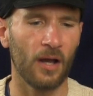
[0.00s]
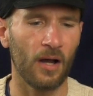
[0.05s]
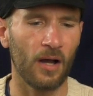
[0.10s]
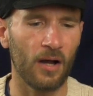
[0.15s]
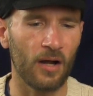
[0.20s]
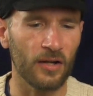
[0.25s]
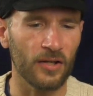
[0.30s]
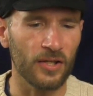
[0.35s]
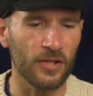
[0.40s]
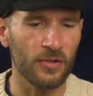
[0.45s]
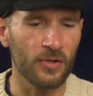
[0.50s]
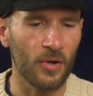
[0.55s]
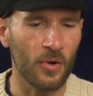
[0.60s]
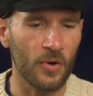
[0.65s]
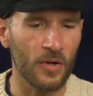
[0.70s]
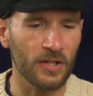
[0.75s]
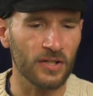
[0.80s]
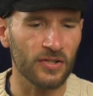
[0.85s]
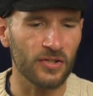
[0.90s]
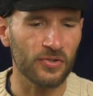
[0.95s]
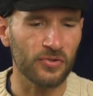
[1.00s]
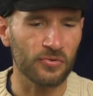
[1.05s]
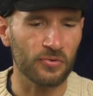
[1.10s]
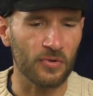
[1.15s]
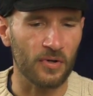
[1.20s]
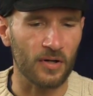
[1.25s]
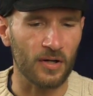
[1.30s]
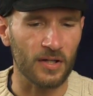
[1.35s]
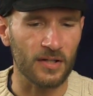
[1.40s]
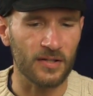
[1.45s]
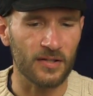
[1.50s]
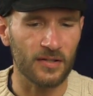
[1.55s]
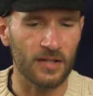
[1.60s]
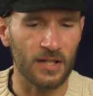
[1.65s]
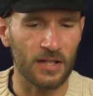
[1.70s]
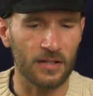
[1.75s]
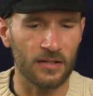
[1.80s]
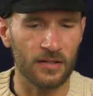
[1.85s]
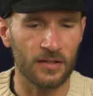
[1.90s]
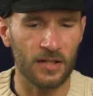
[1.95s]
are you going to try
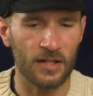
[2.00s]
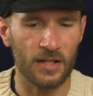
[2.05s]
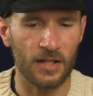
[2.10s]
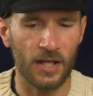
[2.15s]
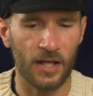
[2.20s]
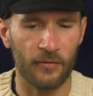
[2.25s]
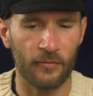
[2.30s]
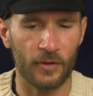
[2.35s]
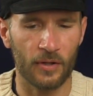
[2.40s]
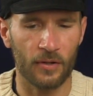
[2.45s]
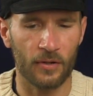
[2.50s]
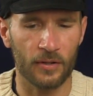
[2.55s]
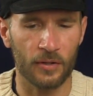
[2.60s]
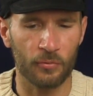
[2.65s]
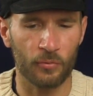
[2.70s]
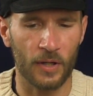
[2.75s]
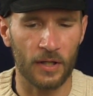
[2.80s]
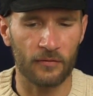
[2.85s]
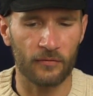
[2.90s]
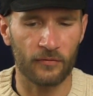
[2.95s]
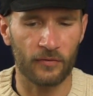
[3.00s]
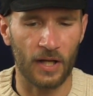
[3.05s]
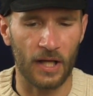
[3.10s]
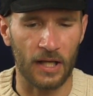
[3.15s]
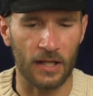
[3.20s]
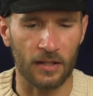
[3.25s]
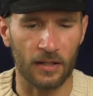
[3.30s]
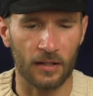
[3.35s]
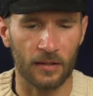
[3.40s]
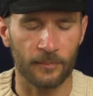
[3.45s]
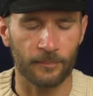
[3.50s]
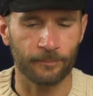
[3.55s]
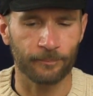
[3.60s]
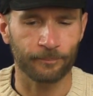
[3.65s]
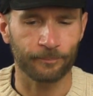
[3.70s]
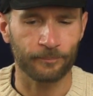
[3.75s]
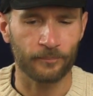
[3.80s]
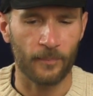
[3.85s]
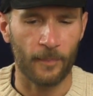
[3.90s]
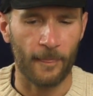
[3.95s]
C&D Carolina Red Flake?
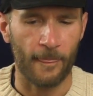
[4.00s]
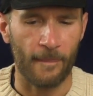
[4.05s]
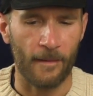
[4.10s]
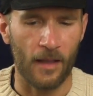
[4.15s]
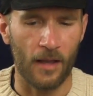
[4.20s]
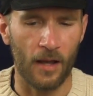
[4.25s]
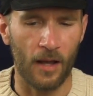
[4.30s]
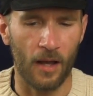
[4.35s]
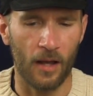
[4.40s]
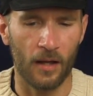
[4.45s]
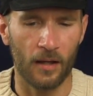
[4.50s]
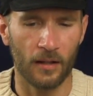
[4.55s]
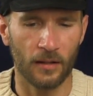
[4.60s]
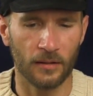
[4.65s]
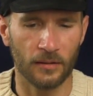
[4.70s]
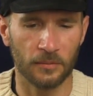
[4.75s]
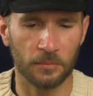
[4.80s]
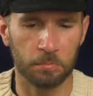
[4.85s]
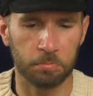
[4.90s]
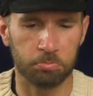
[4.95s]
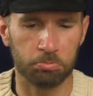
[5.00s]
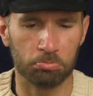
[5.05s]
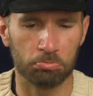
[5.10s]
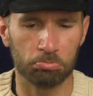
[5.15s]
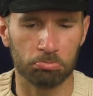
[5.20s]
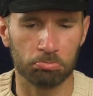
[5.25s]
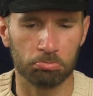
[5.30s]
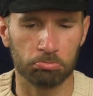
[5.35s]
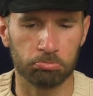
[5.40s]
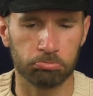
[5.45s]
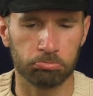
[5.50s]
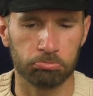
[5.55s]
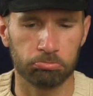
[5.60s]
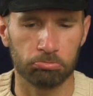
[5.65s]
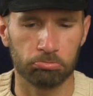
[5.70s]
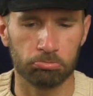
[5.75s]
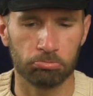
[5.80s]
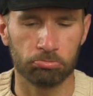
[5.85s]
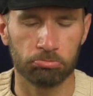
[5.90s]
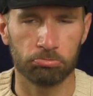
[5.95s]
Uh,
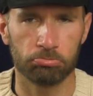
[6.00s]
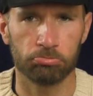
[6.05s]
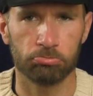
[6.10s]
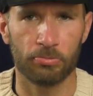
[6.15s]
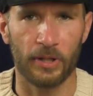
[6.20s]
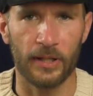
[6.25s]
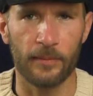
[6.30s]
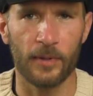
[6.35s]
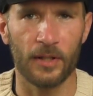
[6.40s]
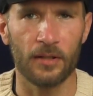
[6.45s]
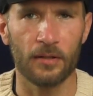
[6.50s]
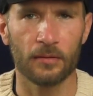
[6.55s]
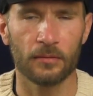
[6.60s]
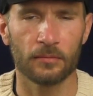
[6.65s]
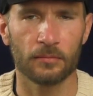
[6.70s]
maybe.